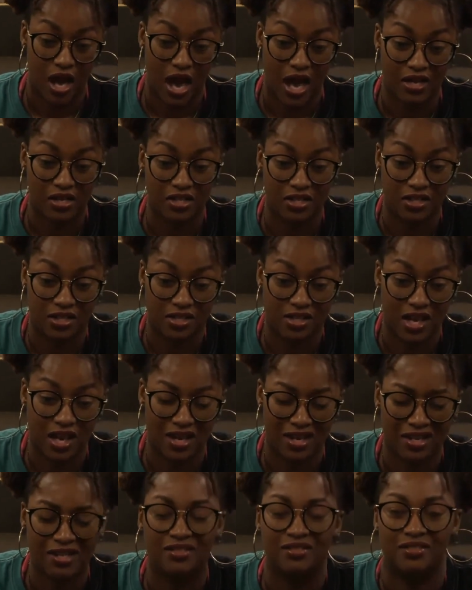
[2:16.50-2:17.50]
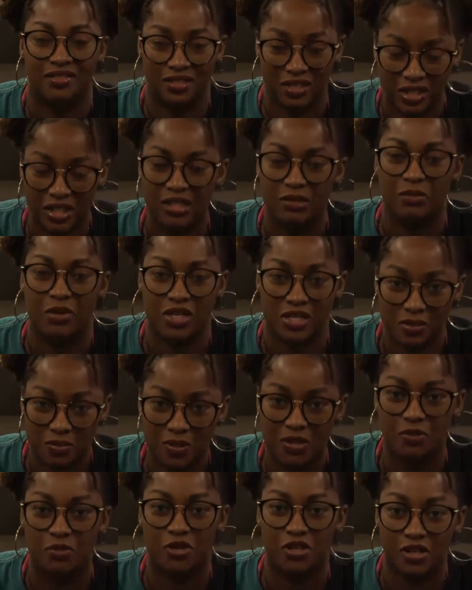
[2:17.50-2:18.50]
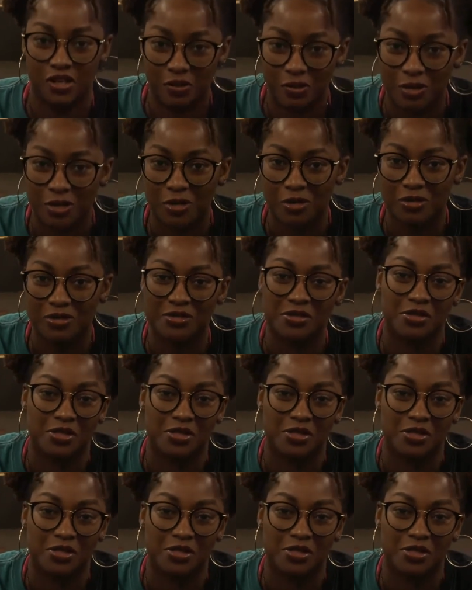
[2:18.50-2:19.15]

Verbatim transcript: I just decided he must be really real.